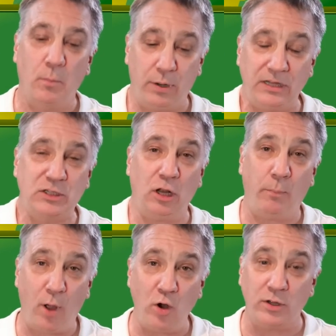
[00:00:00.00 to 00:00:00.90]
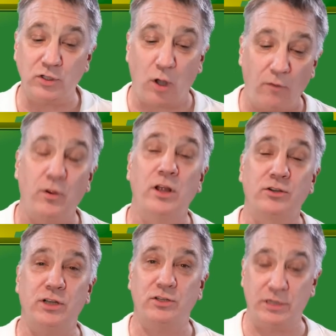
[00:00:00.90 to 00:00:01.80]
political opponents of
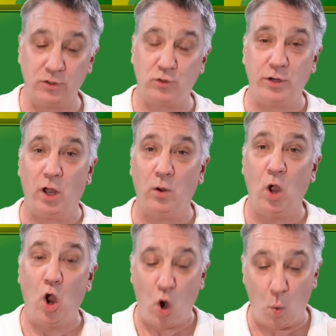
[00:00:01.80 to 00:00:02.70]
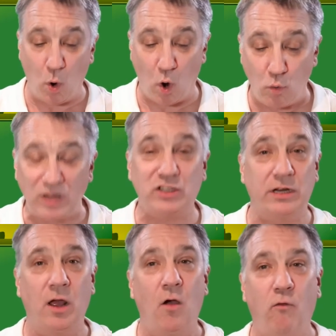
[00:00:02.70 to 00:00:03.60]
Justin Trudeau, who were
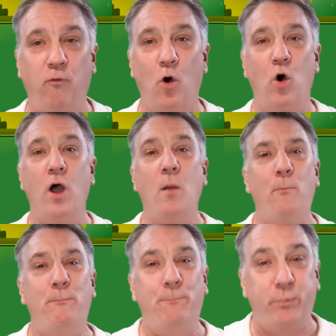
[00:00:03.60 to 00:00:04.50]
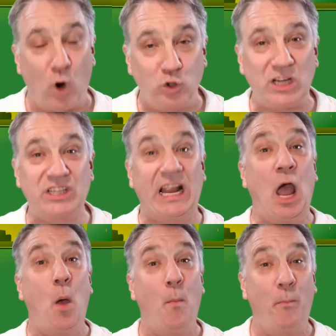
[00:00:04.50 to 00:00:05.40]
arrested for protesting
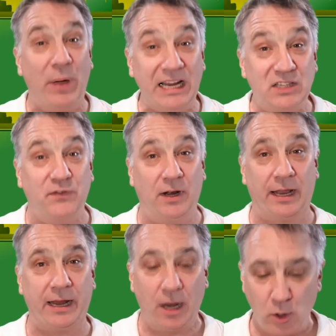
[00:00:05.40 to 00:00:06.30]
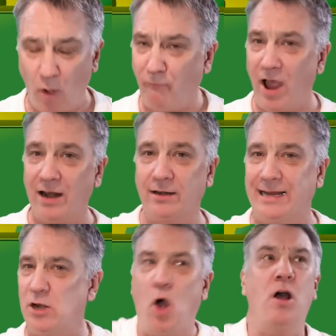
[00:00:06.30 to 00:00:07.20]
peacefully, not
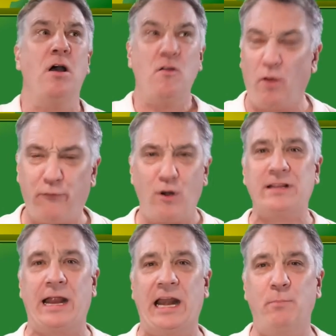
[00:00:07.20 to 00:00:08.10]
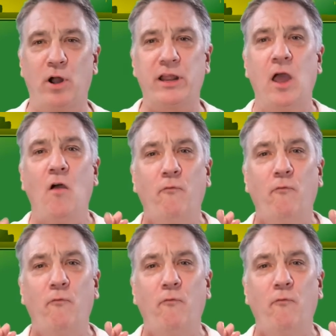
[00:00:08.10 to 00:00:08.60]
violently, not threatening anybody,